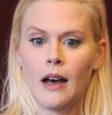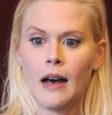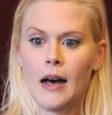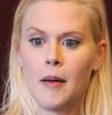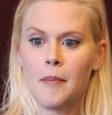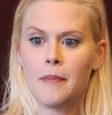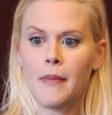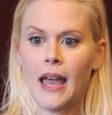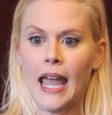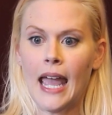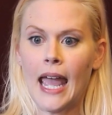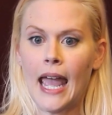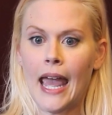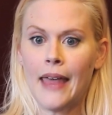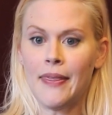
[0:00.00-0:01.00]

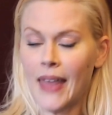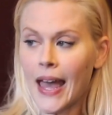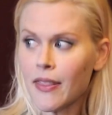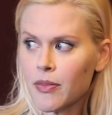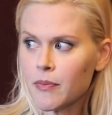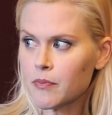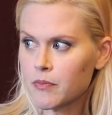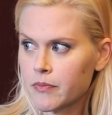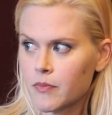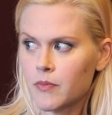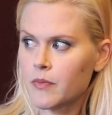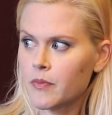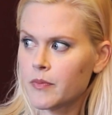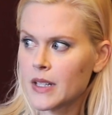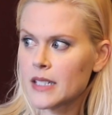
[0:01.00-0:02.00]
And that
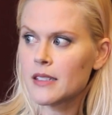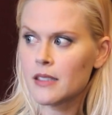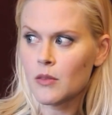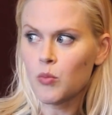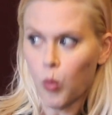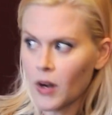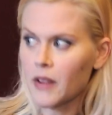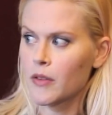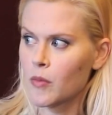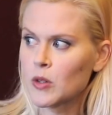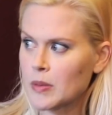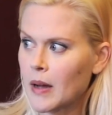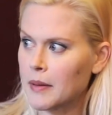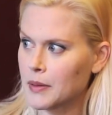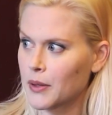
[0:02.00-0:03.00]
is one of the
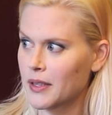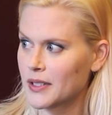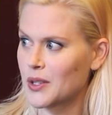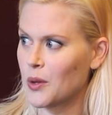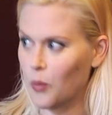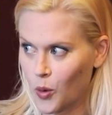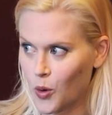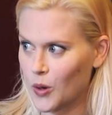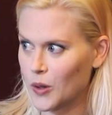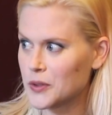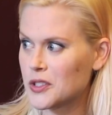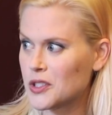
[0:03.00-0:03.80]
most popular things in the world.